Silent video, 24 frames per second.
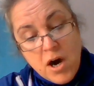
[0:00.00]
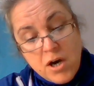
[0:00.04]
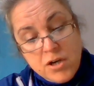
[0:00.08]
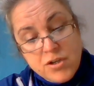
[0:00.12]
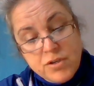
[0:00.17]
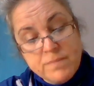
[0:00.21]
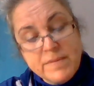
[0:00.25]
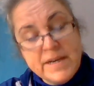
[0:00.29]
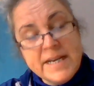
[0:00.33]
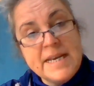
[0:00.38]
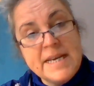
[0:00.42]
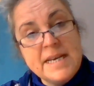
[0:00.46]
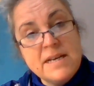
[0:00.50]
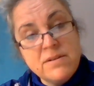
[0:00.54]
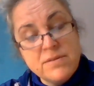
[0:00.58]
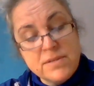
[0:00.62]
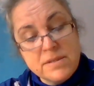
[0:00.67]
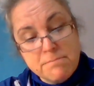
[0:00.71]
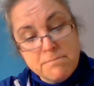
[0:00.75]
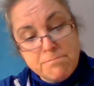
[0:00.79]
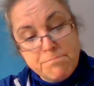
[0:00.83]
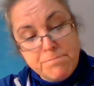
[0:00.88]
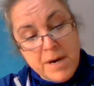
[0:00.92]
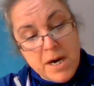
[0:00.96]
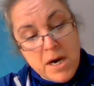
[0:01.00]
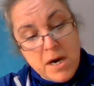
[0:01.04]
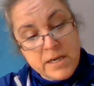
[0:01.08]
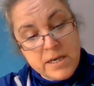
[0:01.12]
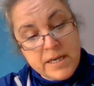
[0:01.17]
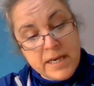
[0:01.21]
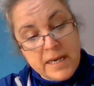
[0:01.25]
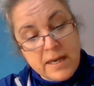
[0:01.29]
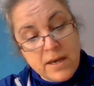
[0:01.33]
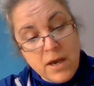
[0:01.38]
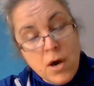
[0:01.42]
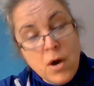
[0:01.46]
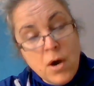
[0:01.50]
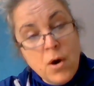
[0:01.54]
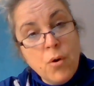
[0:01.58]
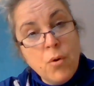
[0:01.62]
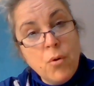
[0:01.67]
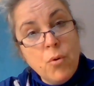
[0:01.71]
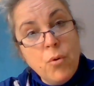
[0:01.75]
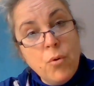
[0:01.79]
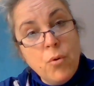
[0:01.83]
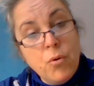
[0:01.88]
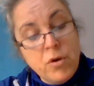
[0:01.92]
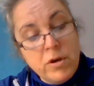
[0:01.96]
hard on my heels and barking.
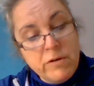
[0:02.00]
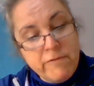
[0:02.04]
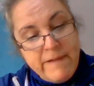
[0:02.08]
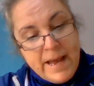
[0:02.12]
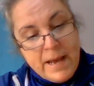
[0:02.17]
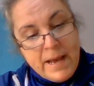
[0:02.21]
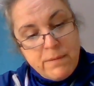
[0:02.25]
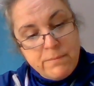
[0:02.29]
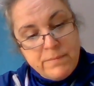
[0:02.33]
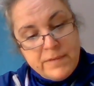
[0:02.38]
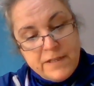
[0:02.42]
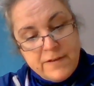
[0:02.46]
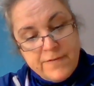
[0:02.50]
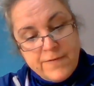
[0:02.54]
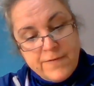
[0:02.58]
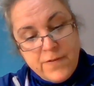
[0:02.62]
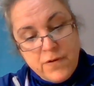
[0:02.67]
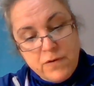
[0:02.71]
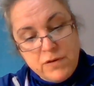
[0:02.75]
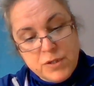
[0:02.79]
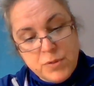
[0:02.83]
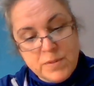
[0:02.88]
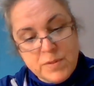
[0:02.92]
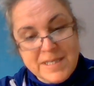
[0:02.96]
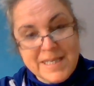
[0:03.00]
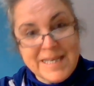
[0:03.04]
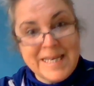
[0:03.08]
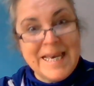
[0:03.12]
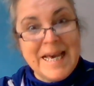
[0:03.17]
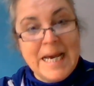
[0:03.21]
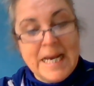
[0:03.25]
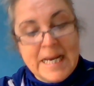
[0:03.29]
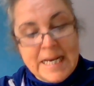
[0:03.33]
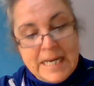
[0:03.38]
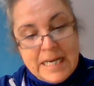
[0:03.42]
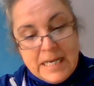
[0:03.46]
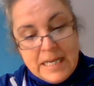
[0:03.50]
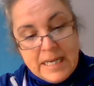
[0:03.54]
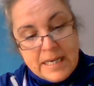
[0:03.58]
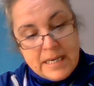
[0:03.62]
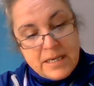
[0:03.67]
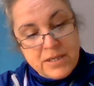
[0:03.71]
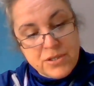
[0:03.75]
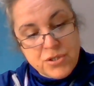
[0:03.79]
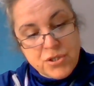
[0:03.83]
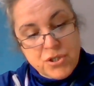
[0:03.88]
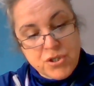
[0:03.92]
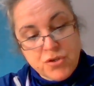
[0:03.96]
All around me, the forest was
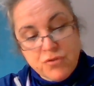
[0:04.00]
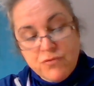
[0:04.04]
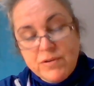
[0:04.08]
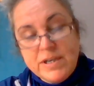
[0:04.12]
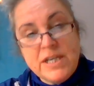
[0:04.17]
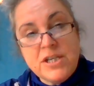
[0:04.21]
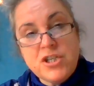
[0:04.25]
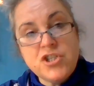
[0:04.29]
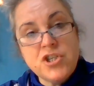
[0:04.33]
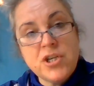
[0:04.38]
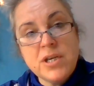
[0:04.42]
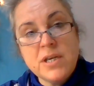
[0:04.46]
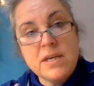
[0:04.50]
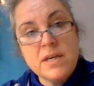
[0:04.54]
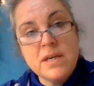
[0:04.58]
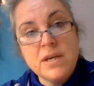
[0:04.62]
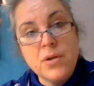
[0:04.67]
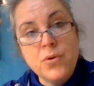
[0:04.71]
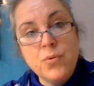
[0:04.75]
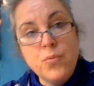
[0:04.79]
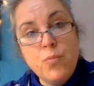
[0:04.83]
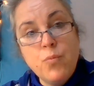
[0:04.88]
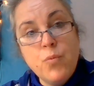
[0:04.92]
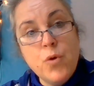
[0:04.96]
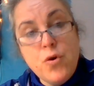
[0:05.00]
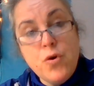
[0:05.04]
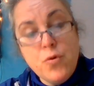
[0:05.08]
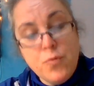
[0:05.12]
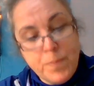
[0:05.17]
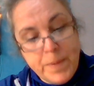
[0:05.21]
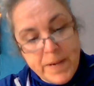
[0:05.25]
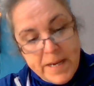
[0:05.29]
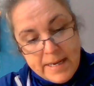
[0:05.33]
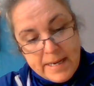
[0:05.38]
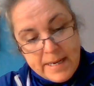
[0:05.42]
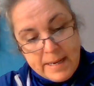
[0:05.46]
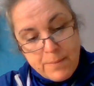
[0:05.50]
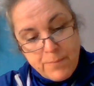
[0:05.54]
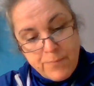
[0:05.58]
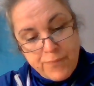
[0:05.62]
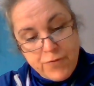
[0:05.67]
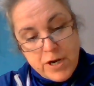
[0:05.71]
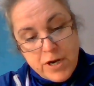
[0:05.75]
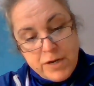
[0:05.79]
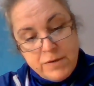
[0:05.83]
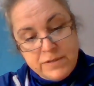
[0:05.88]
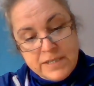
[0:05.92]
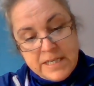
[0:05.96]
cackling and screeching and whooping in
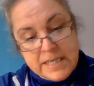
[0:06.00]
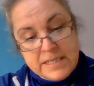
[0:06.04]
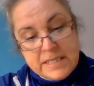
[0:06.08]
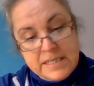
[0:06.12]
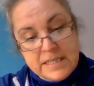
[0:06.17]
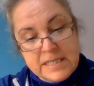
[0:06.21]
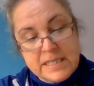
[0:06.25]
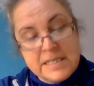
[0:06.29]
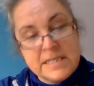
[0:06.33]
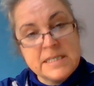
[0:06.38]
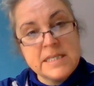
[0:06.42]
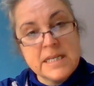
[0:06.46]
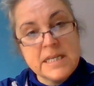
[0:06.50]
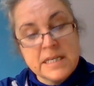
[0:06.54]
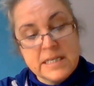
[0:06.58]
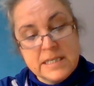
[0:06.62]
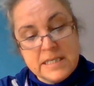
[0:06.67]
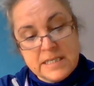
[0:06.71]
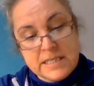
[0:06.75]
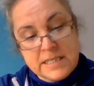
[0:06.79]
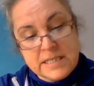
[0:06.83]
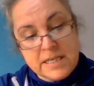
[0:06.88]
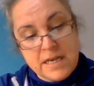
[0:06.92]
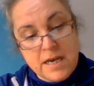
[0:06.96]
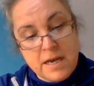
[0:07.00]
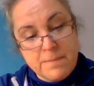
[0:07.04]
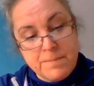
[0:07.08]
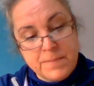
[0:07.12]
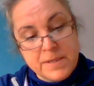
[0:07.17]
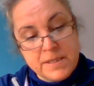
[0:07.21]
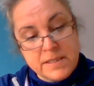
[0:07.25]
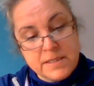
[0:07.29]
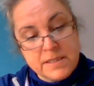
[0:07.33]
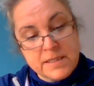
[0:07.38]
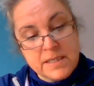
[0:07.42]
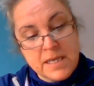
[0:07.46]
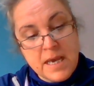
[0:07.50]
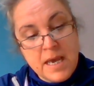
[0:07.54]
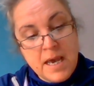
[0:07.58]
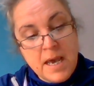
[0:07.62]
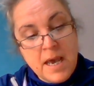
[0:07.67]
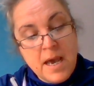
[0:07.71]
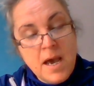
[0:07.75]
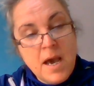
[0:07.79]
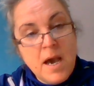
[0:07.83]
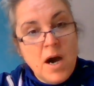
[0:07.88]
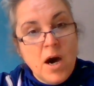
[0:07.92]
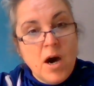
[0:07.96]
protest at this sudden disturbance.
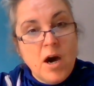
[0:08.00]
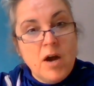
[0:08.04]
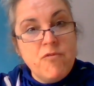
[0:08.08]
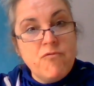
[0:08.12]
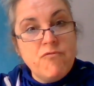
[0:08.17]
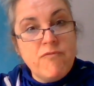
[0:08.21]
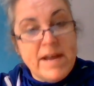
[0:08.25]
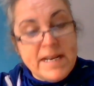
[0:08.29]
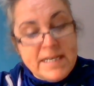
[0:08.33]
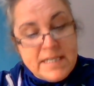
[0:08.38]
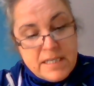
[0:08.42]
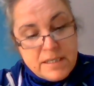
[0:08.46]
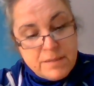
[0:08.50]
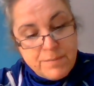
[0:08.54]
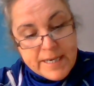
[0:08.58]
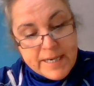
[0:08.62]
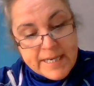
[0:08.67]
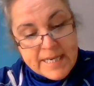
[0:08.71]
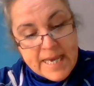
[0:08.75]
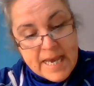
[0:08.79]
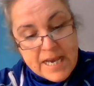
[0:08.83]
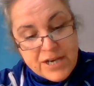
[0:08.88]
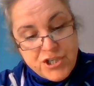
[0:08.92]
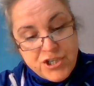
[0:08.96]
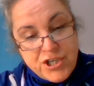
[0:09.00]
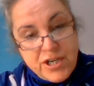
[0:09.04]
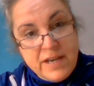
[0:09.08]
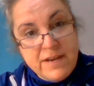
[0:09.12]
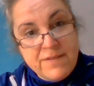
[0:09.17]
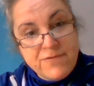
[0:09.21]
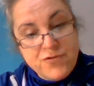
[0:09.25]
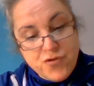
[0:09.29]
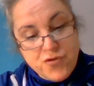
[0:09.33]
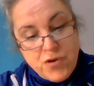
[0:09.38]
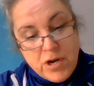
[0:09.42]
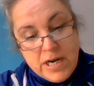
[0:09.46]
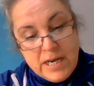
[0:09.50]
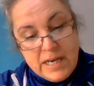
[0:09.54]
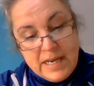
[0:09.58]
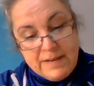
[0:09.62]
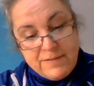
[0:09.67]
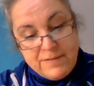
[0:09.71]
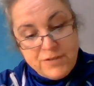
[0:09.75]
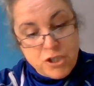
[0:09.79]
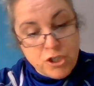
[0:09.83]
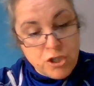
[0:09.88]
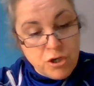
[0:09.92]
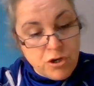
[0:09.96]
I readied my cachet of dry
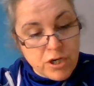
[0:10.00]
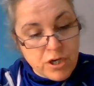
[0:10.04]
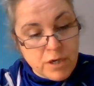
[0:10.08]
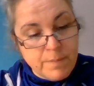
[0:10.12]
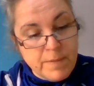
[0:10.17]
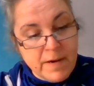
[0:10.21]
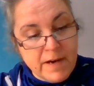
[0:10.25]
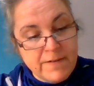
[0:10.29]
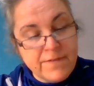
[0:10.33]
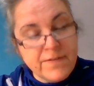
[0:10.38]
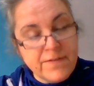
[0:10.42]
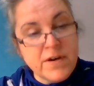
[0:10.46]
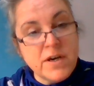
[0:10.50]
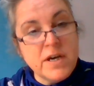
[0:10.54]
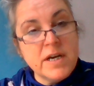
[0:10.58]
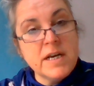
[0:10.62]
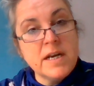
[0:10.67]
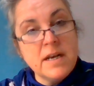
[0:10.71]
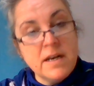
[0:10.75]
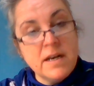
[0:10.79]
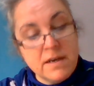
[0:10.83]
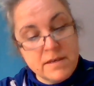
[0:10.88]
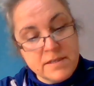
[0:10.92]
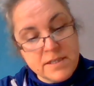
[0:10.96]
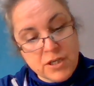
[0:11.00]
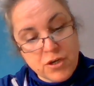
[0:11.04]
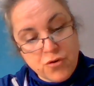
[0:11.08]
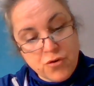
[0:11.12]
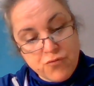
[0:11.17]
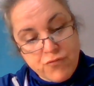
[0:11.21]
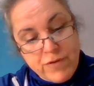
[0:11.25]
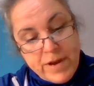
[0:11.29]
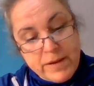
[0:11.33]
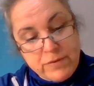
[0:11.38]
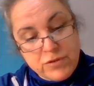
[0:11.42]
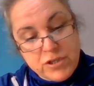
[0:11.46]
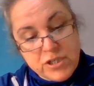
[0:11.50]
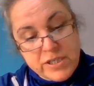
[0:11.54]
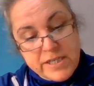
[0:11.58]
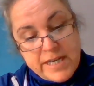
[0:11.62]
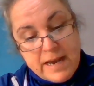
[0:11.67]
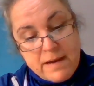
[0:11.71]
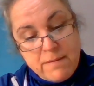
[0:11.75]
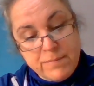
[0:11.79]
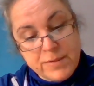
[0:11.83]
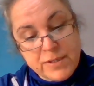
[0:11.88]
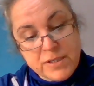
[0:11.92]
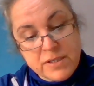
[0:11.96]
leaves, took my fire glass, and crouched
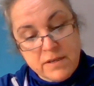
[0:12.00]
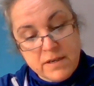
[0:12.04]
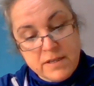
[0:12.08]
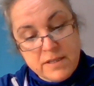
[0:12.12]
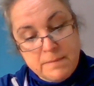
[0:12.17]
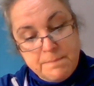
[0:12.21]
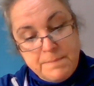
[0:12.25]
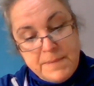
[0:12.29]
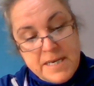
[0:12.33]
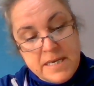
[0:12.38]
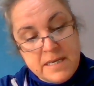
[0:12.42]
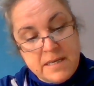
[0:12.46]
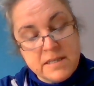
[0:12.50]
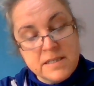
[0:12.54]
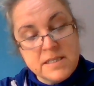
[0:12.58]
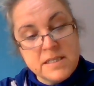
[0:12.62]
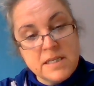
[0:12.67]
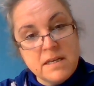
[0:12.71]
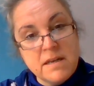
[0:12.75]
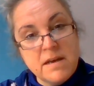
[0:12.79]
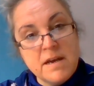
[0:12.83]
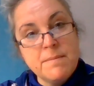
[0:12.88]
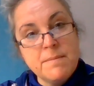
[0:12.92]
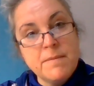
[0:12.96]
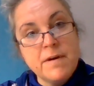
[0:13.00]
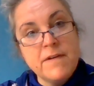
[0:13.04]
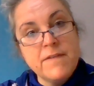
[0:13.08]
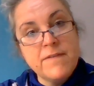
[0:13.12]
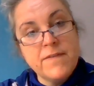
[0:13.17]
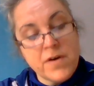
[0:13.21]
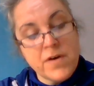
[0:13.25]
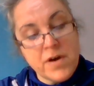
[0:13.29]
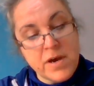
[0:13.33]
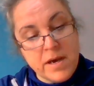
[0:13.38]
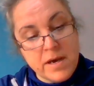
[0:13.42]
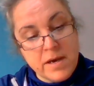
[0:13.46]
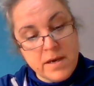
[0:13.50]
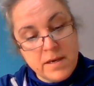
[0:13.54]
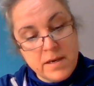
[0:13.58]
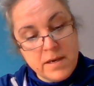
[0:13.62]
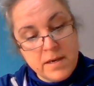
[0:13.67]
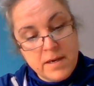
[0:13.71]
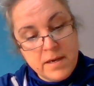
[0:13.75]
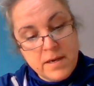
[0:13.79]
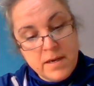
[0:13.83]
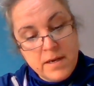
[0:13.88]
down beside the beacon to light my fire